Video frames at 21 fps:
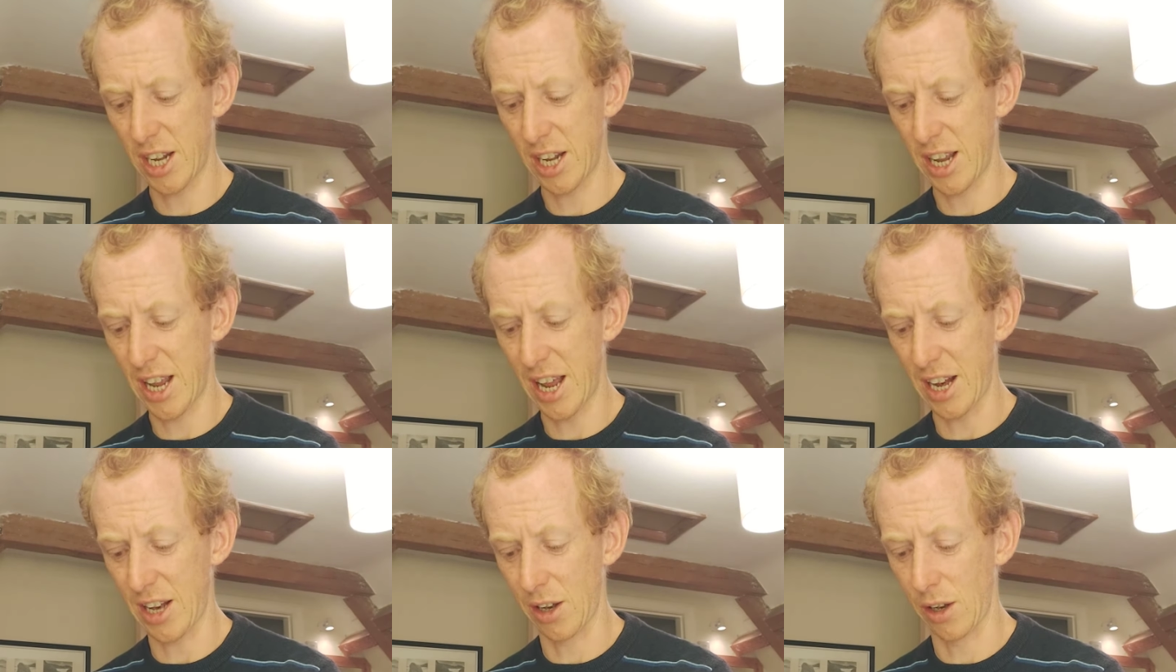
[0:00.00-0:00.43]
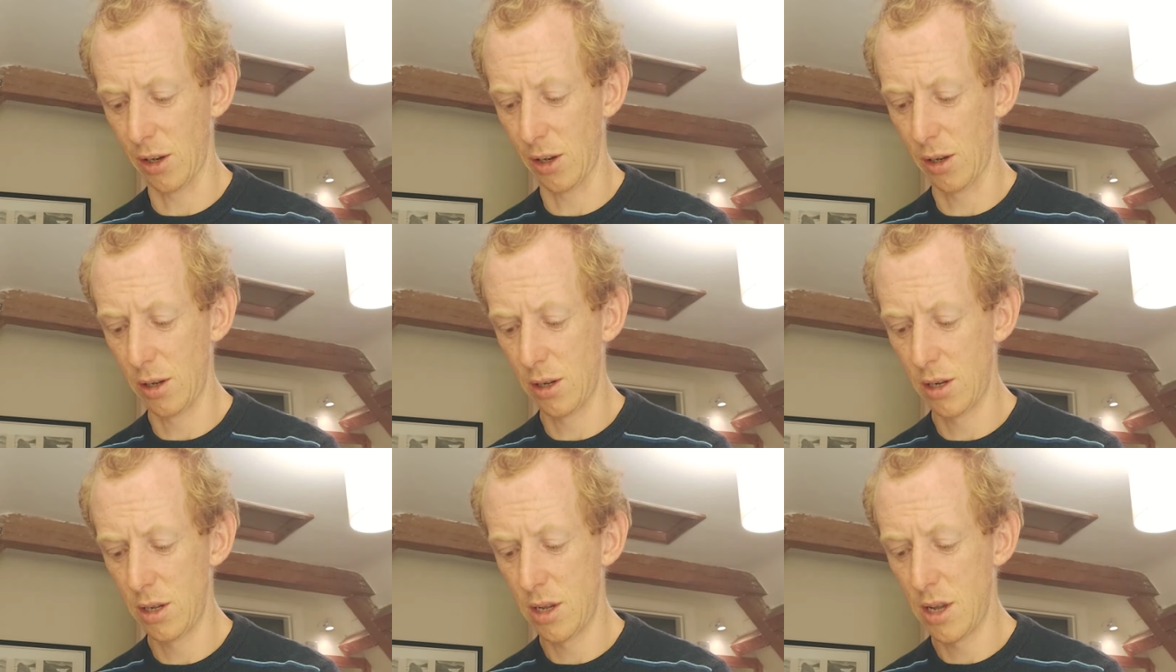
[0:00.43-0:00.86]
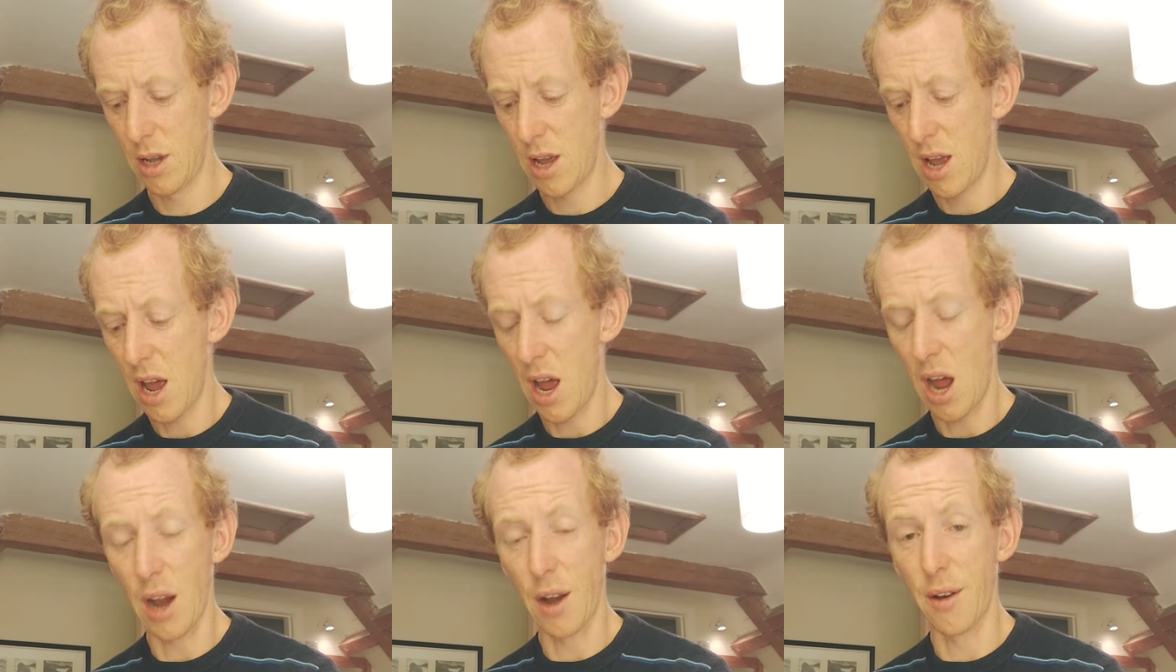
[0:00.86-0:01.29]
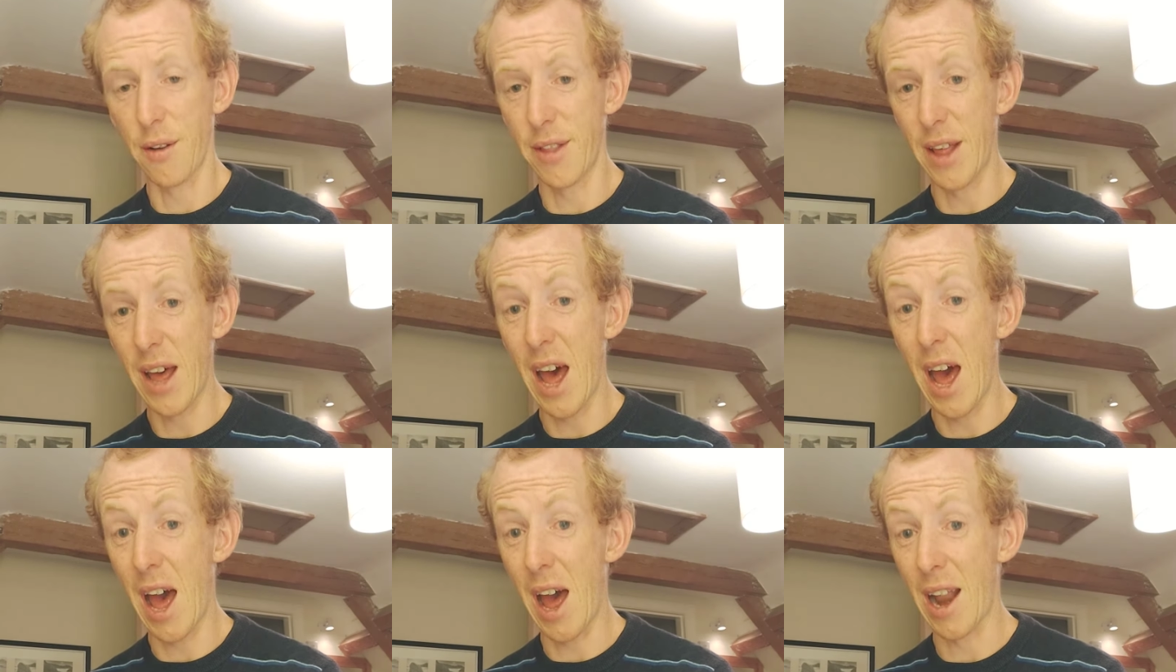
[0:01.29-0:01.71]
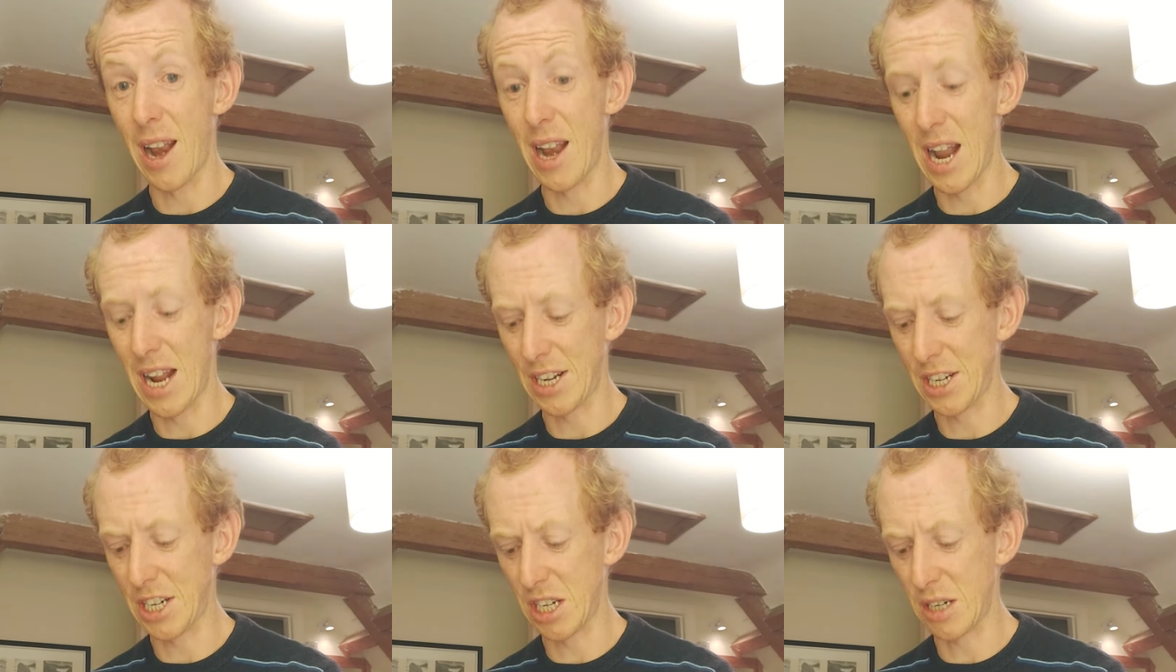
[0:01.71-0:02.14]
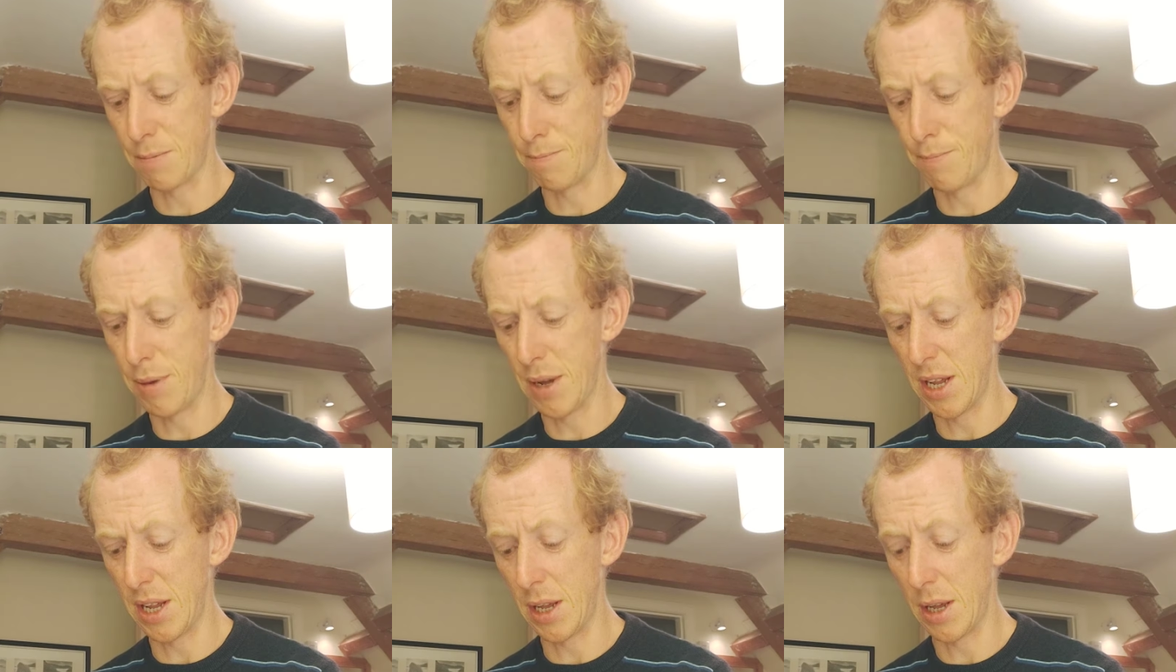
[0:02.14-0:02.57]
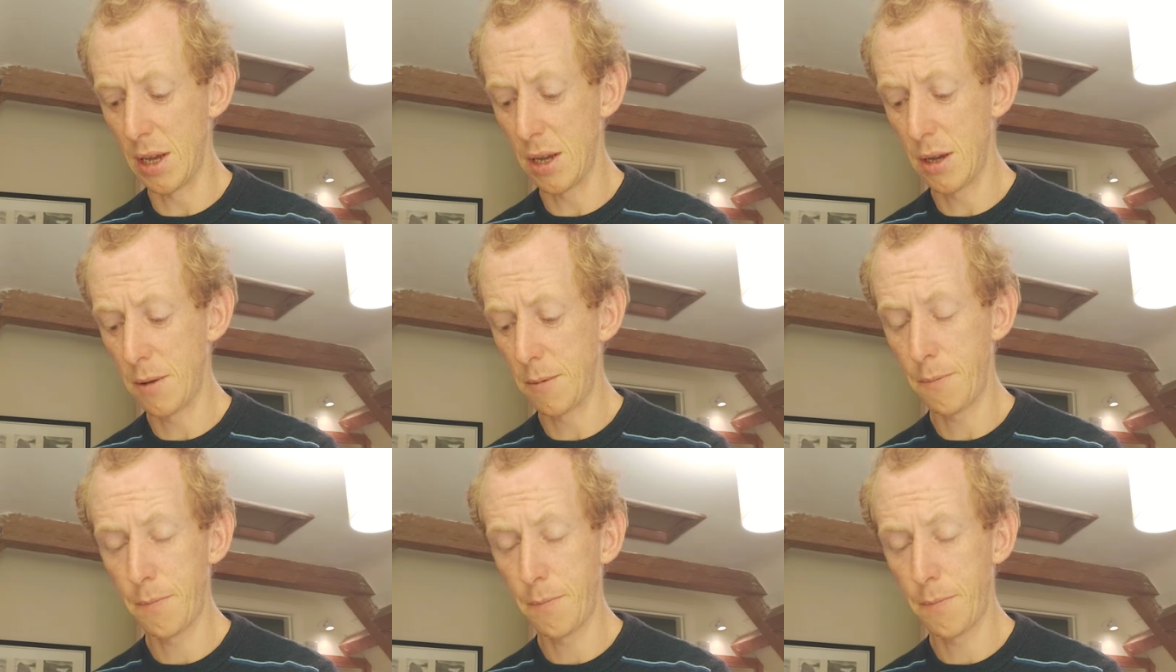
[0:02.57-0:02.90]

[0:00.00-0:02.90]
kettle, and there let it be.